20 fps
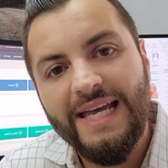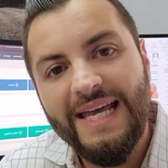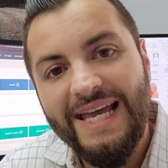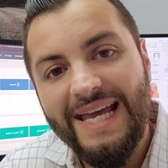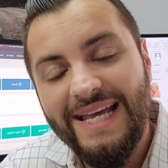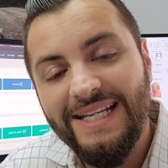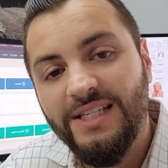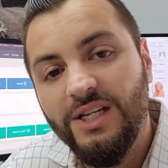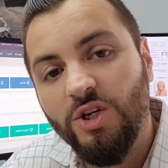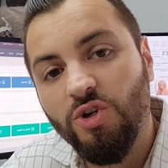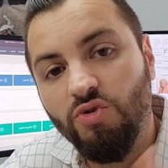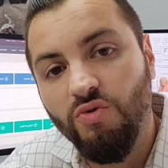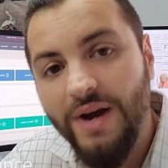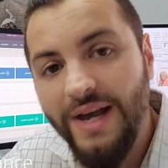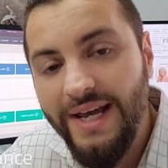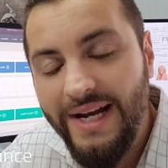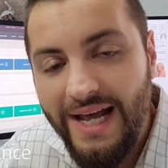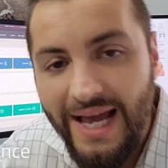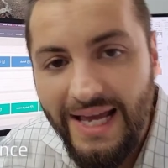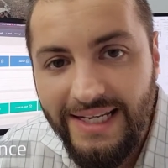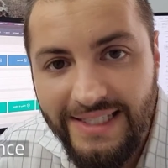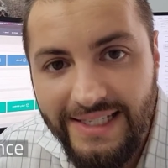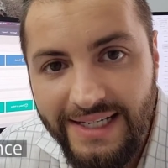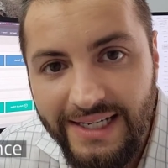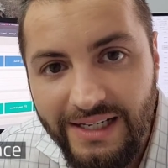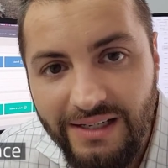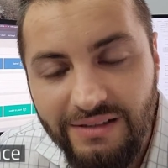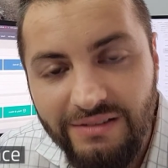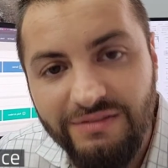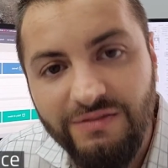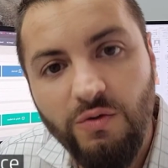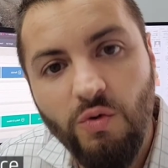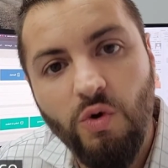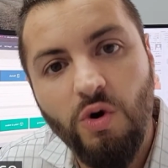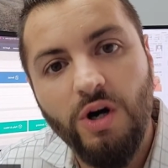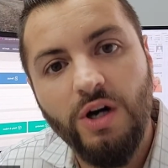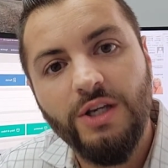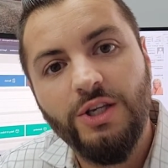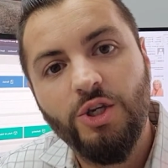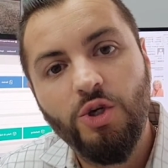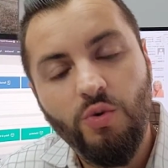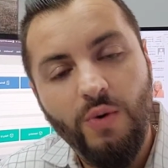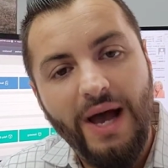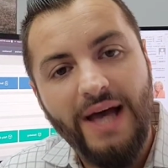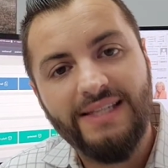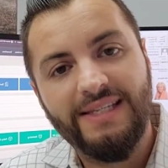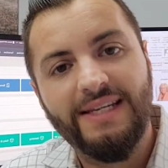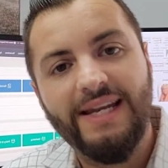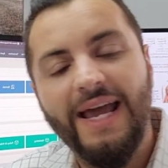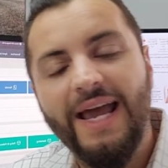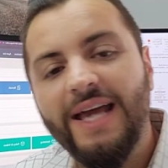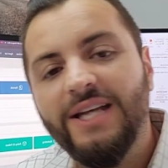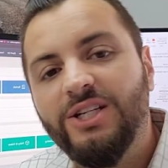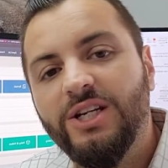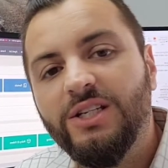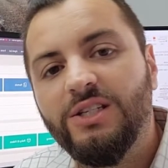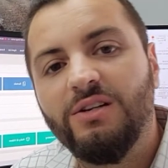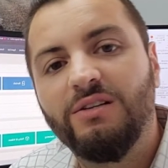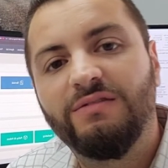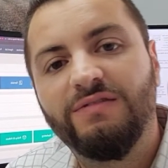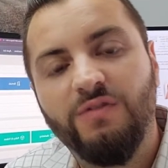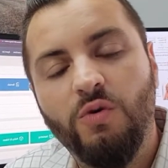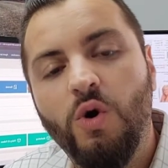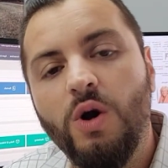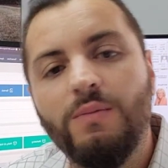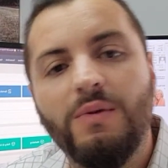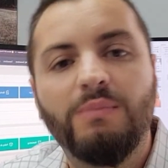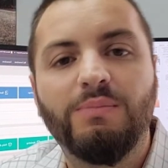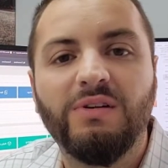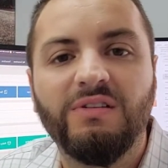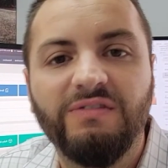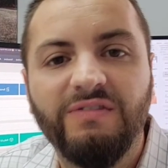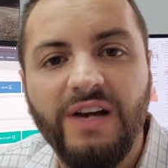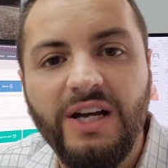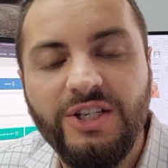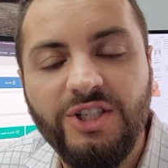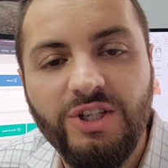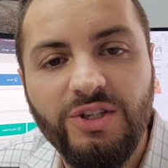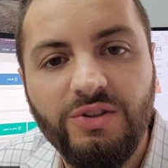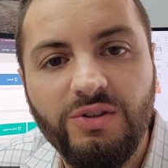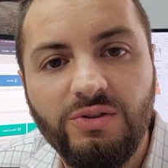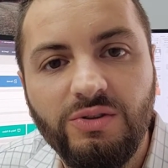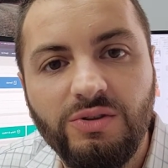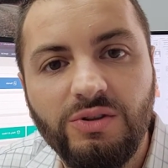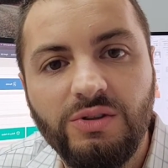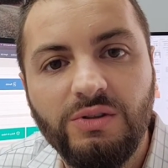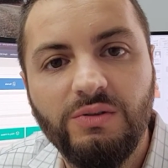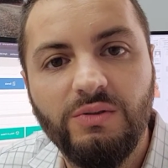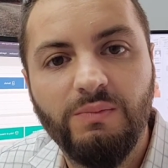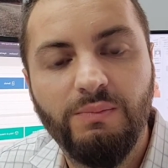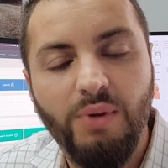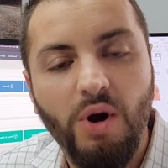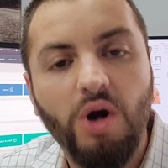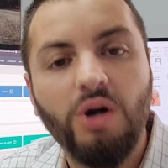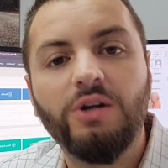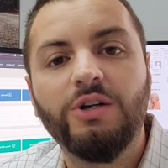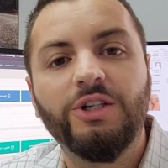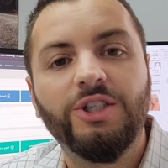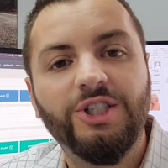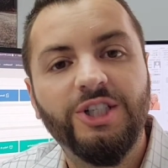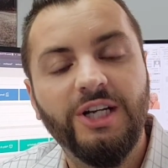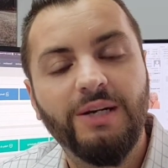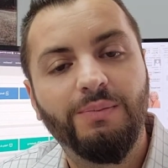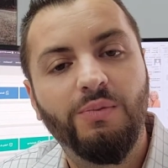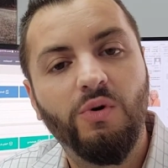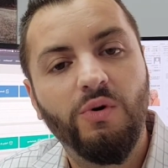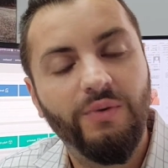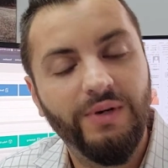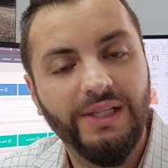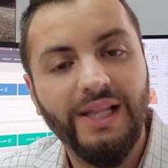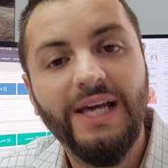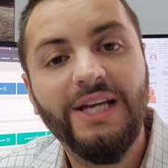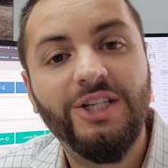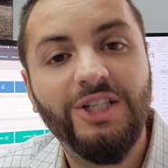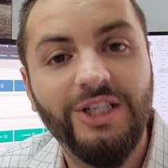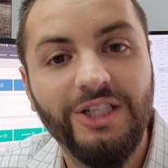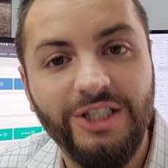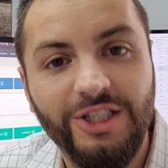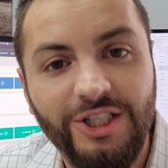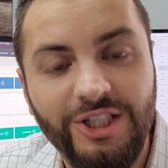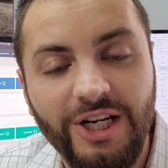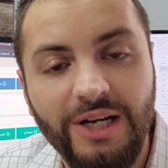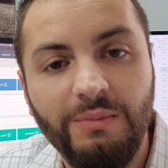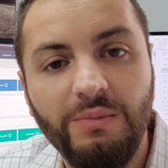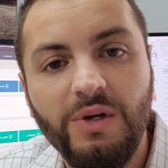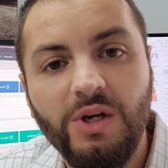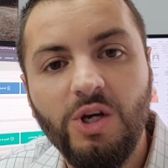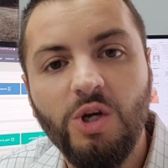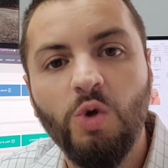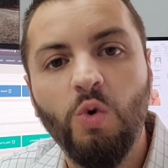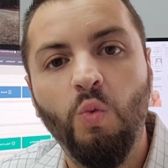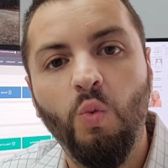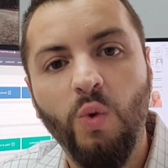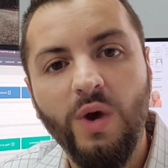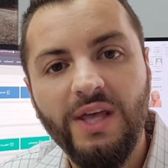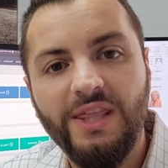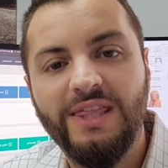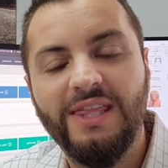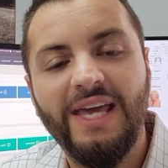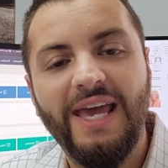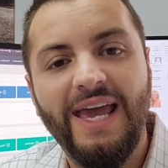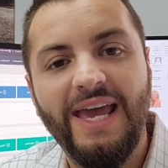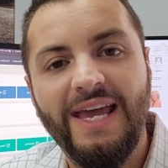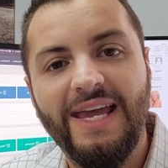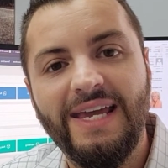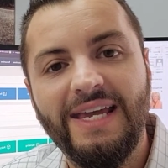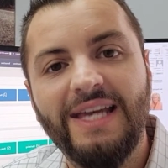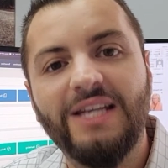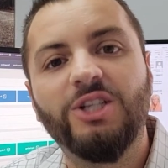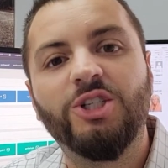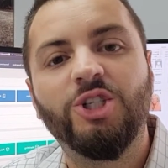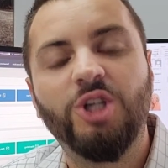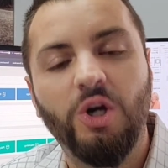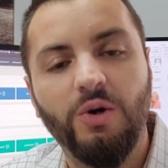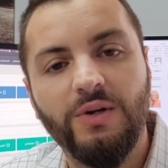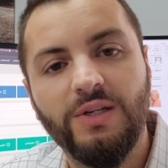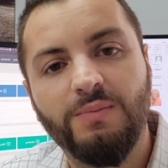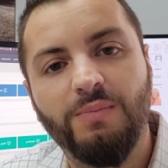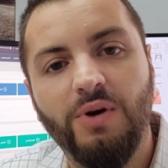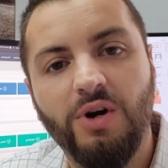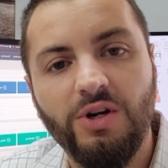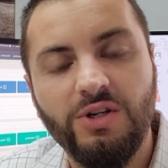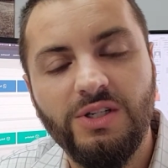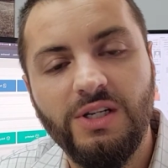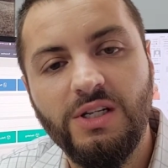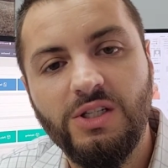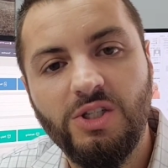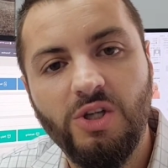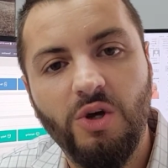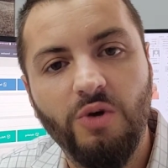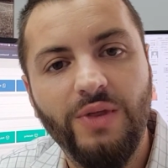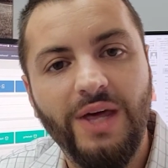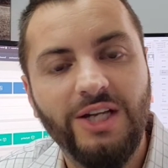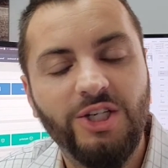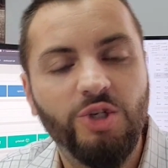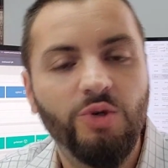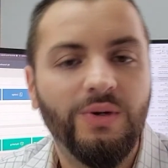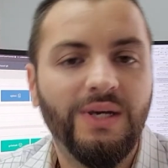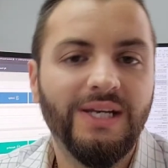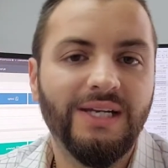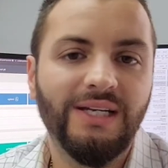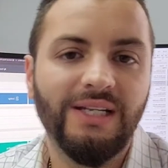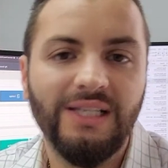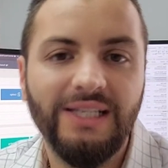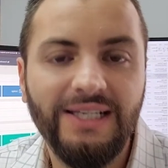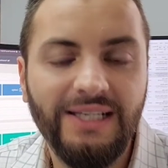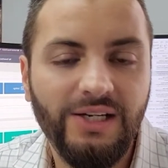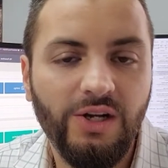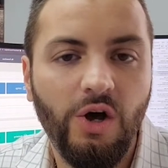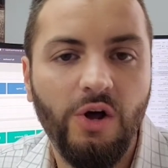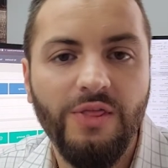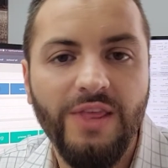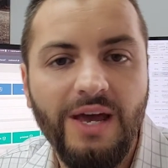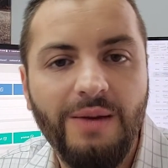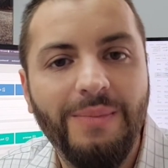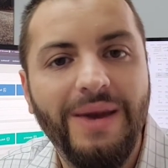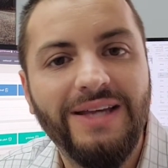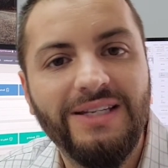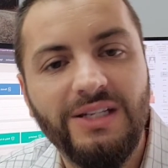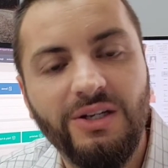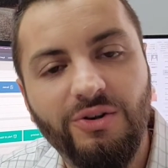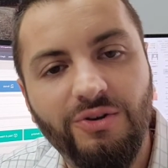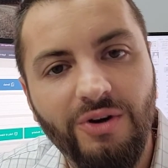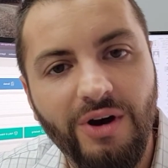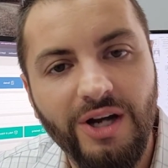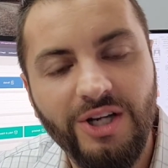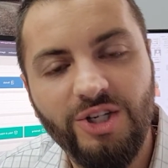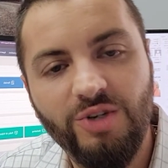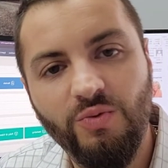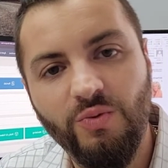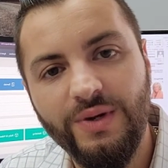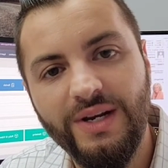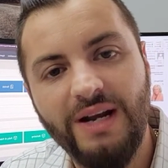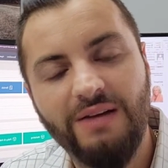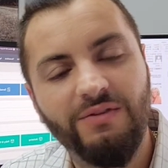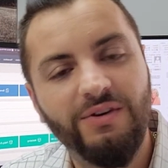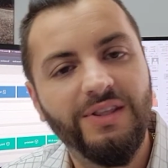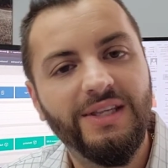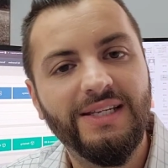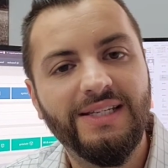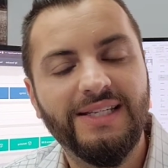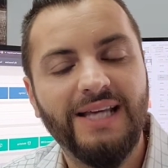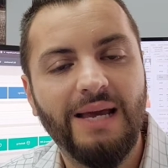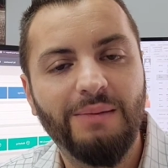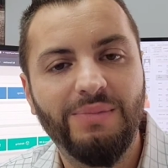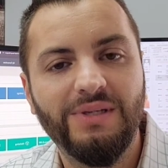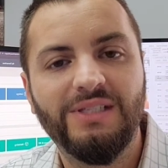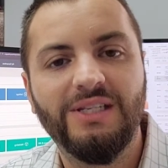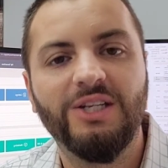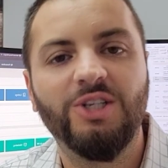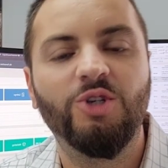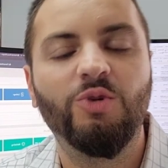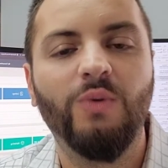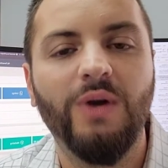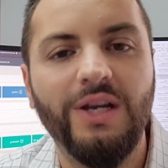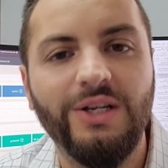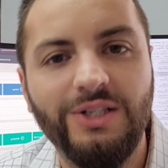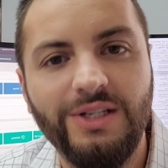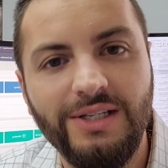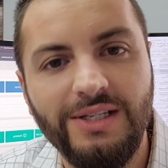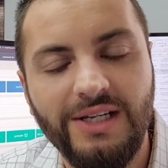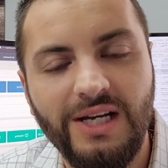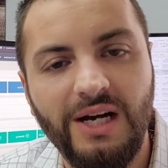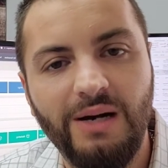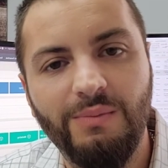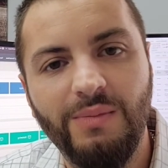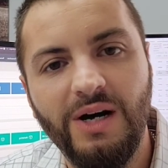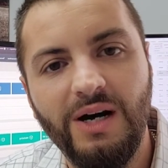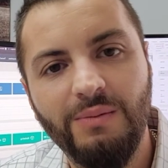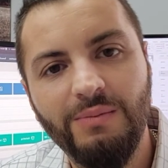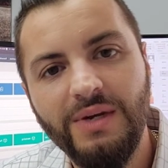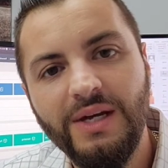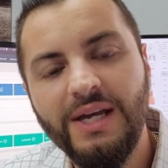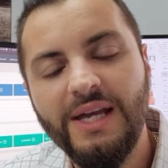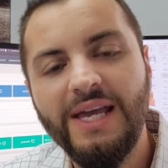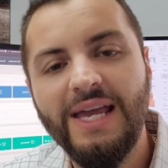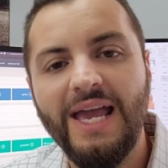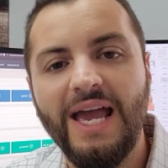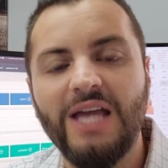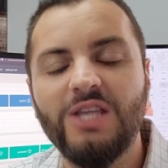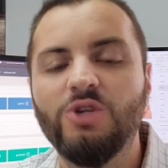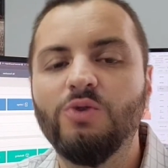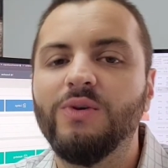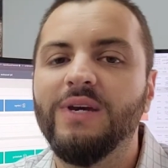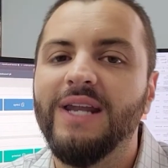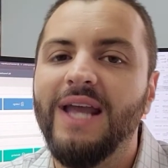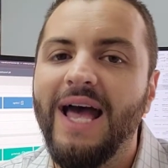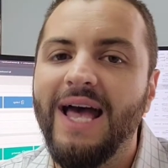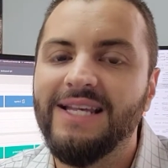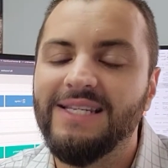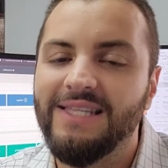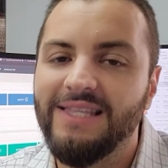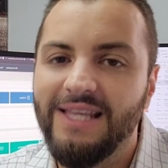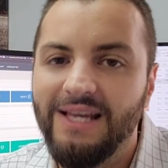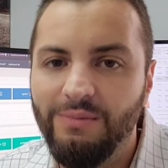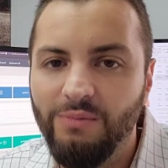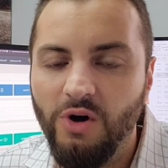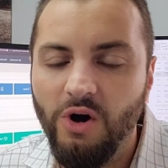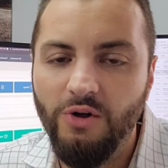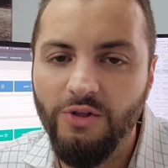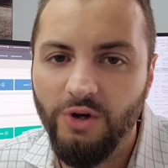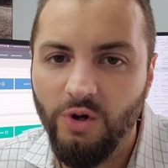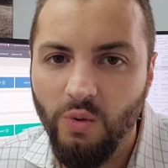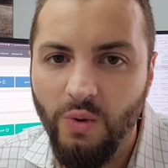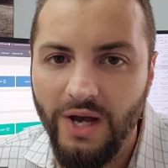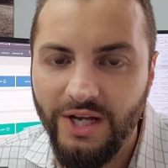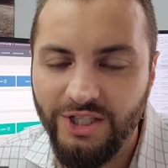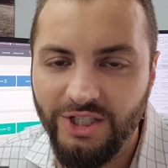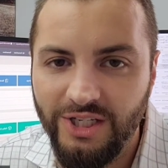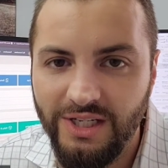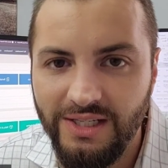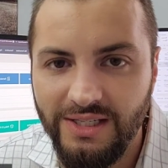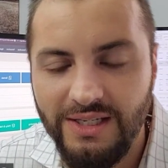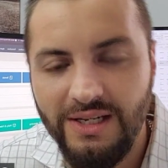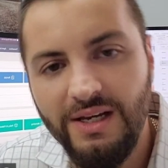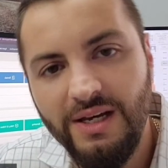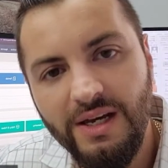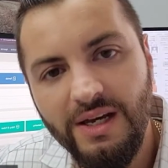It's a great idea for you as an agent to form a professional partnership or relationship with a insurance person so that you can lean on them as a crutch whenever these type of situations come up, and you can ask them all the questions.